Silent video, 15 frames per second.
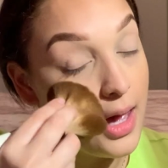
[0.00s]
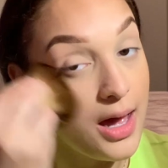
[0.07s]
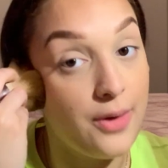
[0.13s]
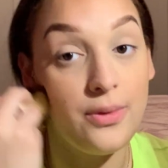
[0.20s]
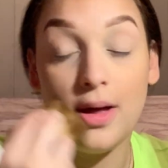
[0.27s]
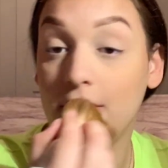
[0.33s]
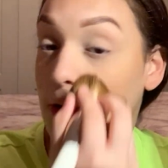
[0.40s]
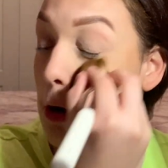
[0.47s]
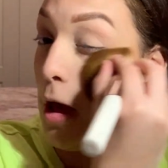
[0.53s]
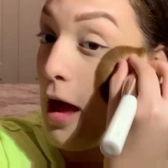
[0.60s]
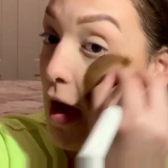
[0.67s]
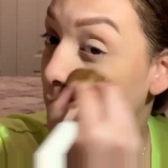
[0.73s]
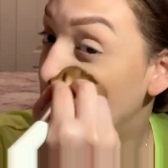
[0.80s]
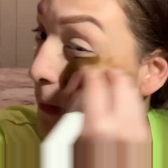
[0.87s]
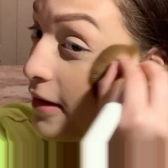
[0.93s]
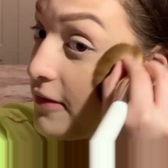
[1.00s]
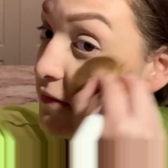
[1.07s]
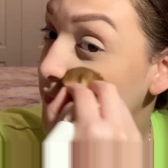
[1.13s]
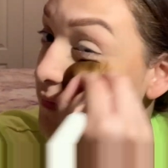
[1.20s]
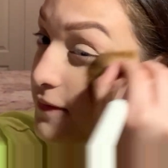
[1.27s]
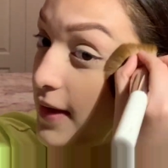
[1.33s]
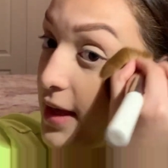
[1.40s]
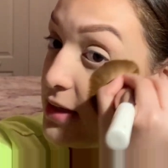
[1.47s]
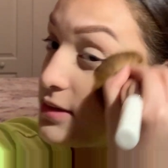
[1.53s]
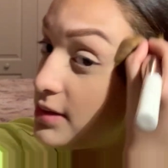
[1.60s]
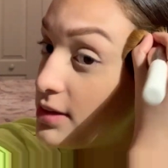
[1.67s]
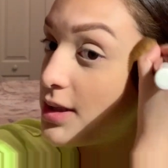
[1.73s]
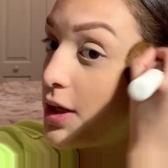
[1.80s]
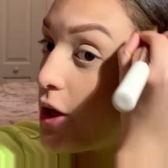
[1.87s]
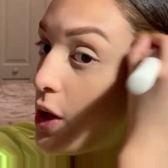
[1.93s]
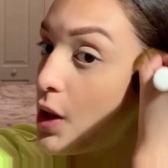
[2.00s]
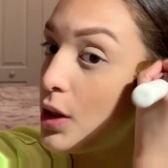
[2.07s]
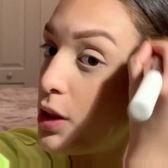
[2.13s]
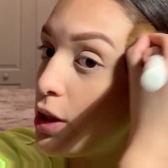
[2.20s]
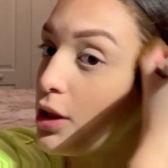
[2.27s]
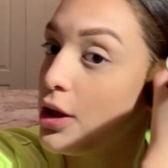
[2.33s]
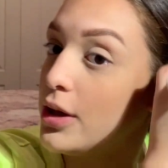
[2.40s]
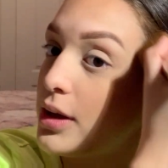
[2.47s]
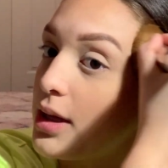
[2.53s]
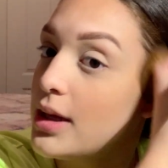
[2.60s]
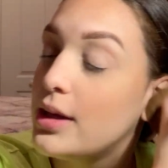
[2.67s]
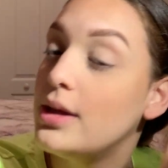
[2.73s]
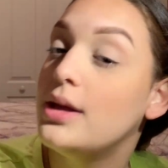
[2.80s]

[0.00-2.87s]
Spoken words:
I'd rather not have my face look